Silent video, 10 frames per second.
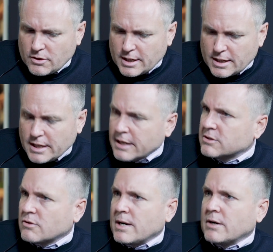thing I think
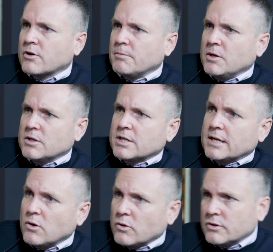is around community,
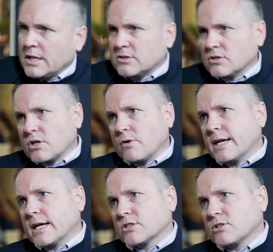not necessarily
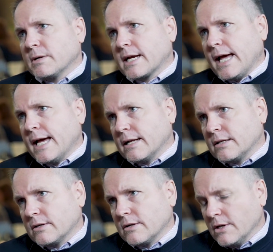customer care,
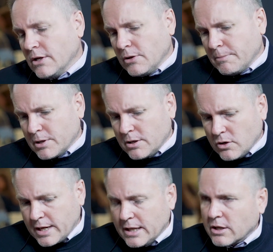but
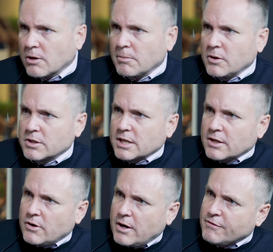looking at the
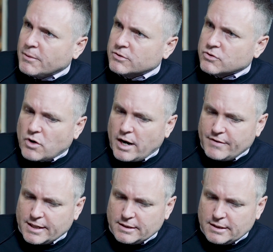community. Everyone's
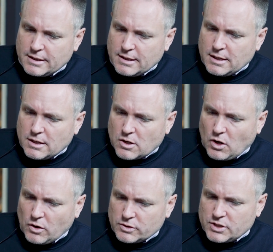driving
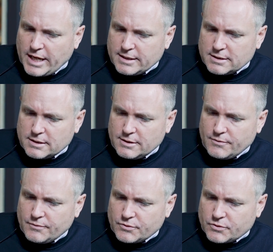content
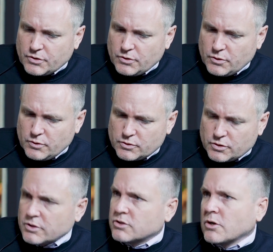to
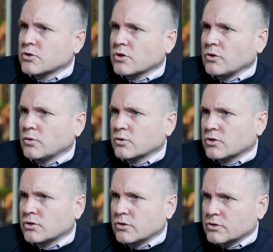the social or
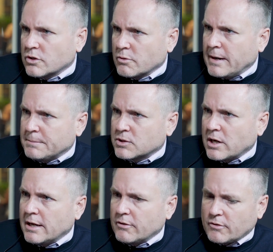to the
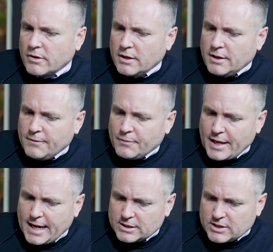websites,
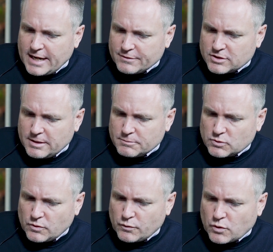and to have some
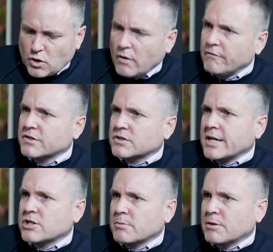sort of
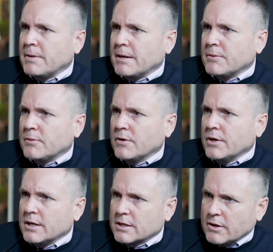conversation with people.
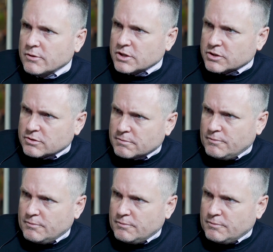Don't just,